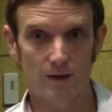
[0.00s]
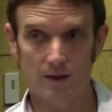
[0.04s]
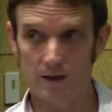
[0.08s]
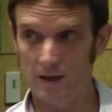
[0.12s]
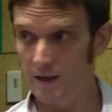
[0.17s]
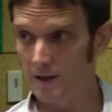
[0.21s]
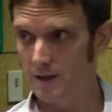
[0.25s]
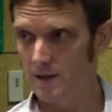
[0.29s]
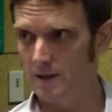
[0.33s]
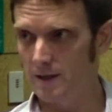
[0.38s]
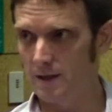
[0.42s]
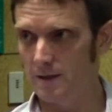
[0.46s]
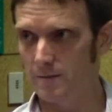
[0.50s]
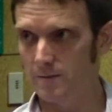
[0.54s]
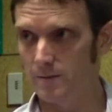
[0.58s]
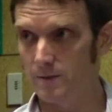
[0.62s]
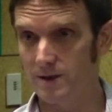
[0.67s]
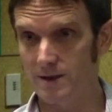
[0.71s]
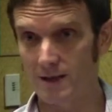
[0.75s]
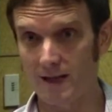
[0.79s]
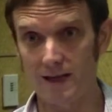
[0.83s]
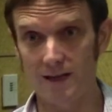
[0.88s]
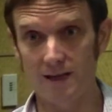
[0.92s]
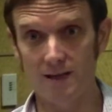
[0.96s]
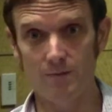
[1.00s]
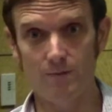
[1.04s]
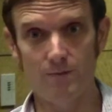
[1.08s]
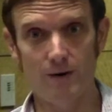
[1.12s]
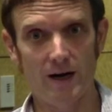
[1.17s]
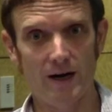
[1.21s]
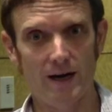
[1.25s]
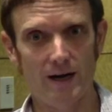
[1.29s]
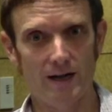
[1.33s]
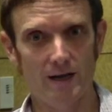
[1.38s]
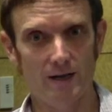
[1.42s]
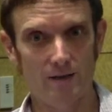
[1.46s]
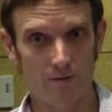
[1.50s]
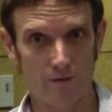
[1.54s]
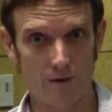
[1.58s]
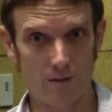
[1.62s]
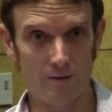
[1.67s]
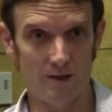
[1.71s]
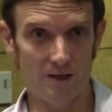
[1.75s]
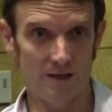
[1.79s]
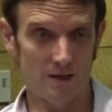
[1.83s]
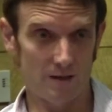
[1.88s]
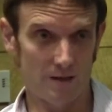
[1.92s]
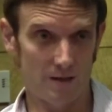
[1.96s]
gets cited by,
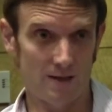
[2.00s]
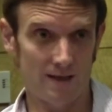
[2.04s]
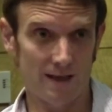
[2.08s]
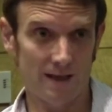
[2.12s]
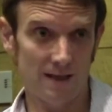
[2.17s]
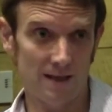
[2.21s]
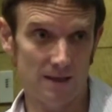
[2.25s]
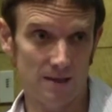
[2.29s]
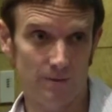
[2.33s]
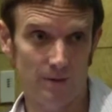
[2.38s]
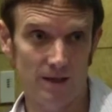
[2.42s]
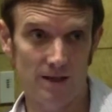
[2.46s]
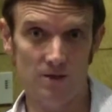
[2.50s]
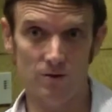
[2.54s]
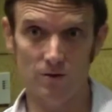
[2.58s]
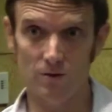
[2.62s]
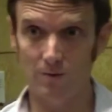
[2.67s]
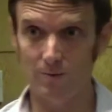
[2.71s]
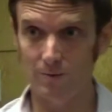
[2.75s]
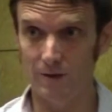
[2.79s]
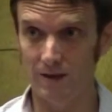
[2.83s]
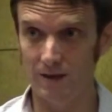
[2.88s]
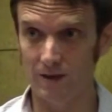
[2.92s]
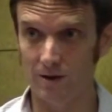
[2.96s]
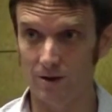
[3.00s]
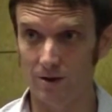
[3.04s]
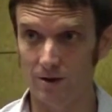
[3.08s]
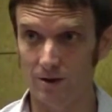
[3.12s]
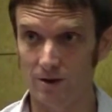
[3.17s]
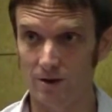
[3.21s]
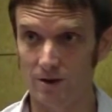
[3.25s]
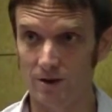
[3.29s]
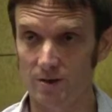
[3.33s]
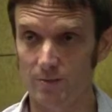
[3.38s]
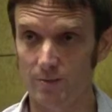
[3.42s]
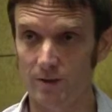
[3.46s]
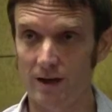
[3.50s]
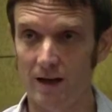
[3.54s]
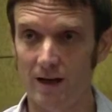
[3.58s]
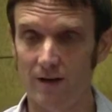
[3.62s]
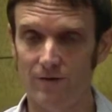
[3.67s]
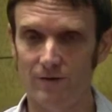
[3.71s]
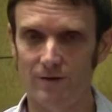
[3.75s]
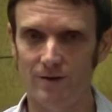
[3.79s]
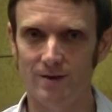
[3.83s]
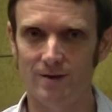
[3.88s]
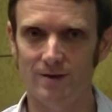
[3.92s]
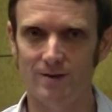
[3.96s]
it cites mainstream media articles, but
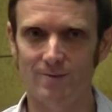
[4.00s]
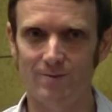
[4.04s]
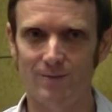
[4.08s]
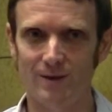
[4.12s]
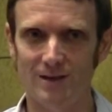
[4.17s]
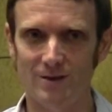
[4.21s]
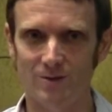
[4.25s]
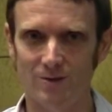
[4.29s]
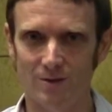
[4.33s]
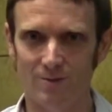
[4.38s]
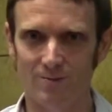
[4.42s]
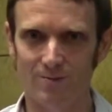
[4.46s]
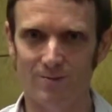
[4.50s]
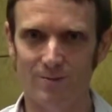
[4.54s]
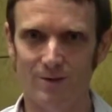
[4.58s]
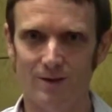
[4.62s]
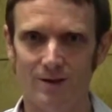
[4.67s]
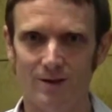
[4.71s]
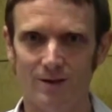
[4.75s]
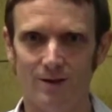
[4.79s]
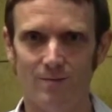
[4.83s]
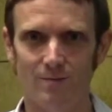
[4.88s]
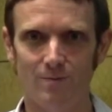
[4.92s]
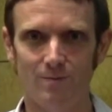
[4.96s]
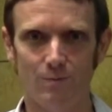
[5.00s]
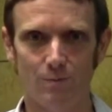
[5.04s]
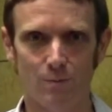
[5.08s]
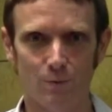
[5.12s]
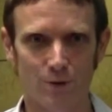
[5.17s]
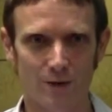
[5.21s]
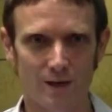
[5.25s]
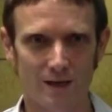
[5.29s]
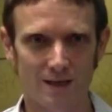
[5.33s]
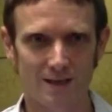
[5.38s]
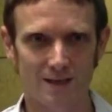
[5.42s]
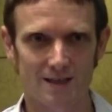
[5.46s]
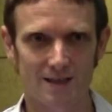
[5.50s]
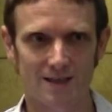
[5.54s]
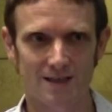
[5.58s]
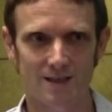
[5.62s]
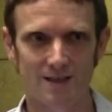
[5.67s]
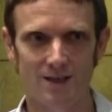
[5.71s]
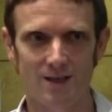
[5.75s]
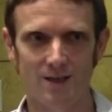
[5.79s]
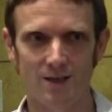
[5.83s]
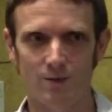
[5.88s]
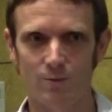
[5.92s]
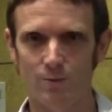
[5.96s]
often mainstream press
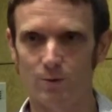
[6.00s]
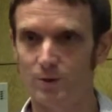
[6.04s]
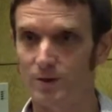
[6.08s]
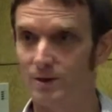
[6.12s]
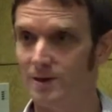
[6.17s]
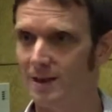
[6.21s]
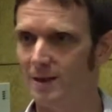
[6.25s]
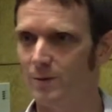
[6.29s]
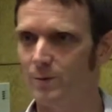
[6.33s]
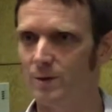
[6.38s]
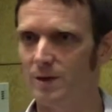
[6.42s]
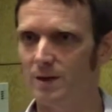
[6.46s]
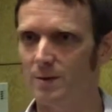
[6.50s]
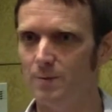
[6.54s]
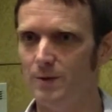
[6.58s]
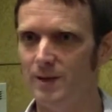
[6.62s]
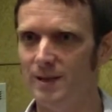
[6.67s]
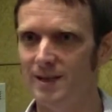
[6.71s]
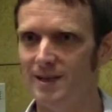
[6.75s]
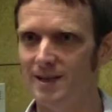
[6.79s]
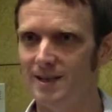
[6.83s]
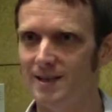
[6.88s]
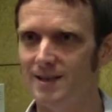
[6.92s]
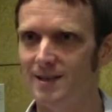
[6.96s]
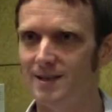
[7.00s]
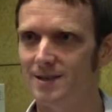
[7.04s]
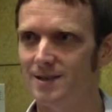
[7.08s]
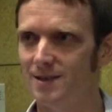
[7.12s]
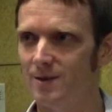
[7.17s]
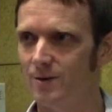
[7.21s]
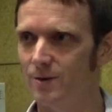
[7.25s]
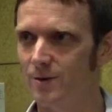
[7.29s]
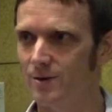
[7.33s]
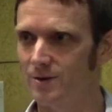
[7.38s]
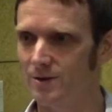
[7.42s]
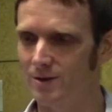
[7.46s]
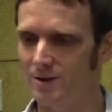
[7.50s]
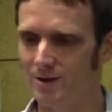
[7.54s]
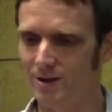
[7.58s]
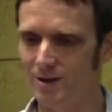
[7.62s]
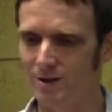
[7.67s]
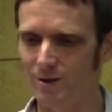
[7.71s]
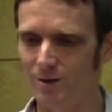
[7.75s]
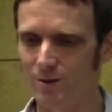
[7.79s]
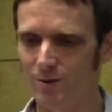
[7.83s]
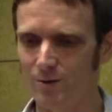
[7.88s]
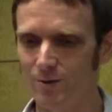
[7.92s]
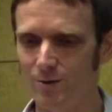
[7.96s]
will cite Wikipedia, so there's
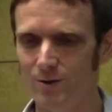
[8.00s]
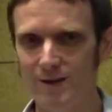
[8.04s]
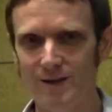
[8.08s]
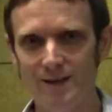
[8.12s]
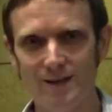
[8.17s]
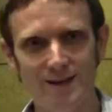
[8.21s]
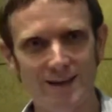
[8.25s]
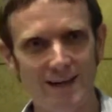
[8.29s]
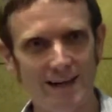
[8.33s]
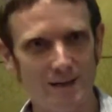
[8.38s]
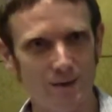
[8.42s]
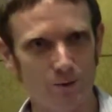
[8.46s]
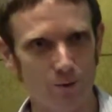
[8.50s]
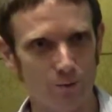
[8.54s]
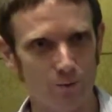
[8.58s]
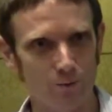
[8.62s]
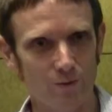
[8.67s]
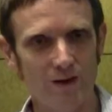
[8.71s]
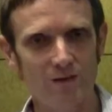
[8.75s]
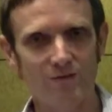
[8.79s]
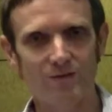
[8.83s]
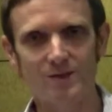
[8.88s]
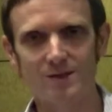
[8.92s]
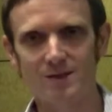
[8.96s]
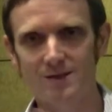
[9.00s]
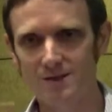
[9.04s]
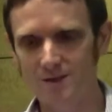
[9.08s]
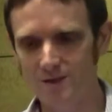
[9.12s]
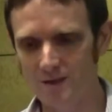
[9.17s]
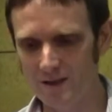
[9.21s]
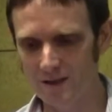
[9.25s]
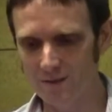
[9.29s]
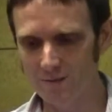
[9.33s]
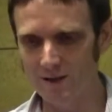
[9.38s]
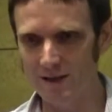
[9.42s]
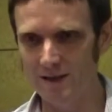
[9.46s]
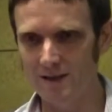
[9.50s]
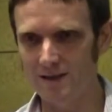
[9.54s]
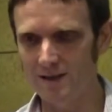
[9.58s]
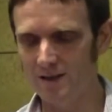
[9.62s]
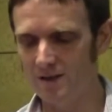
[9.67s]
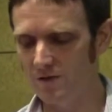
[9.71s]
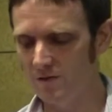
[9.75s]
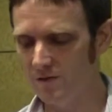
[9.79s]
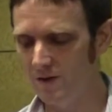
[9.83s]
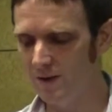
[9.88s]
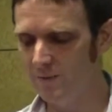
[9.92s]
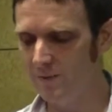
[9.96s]
no actual reference. You end up getting
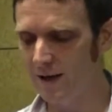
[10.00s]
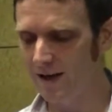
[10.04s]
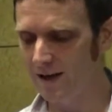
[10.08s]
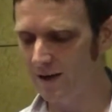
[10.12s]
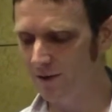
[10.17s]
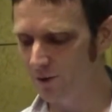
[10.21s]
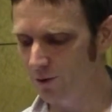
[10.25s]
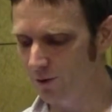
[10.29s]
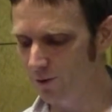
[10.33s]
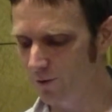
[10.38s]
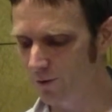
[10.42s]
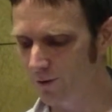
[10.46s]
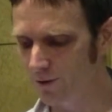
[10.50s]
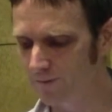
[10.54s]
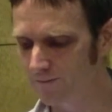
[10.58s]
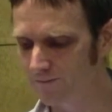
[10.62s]
this feedback loop.